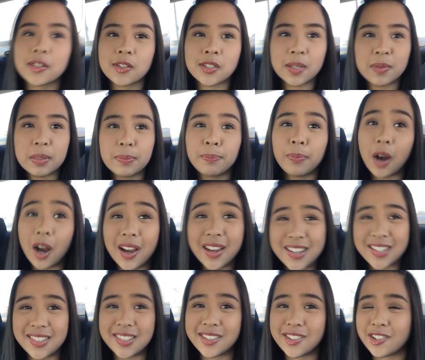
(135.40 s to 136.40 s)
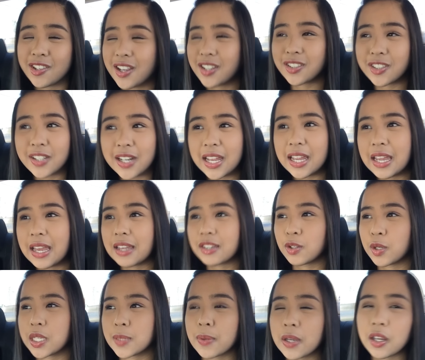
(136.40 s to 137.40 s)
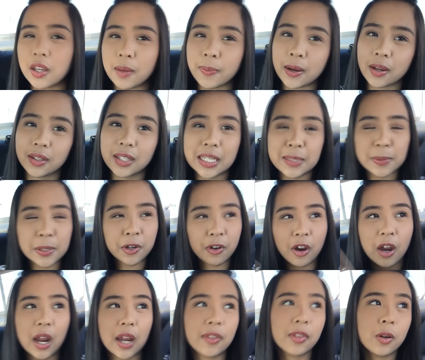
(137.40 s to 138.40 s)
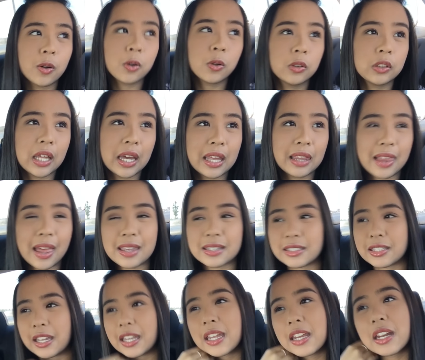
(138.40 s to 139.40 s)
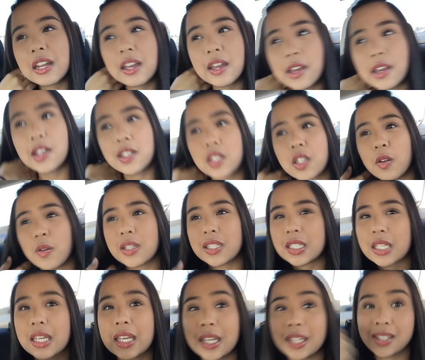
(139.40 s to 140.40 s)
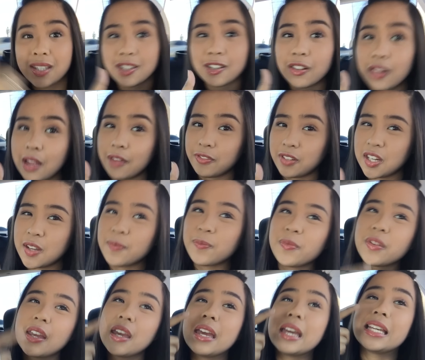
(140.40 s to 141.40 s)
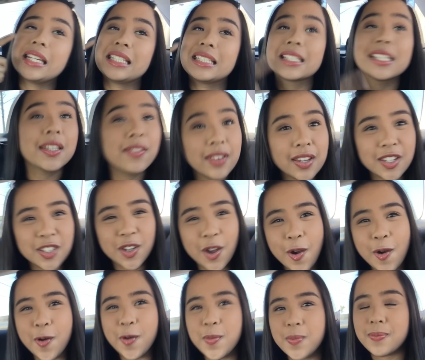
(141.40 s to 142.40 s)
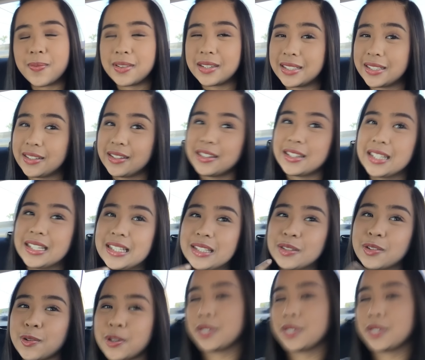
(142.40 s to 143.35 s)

so someone bought his sister yesterday, so he's been crying the whole night last night, so it's his sister left him, he's leaving his home, so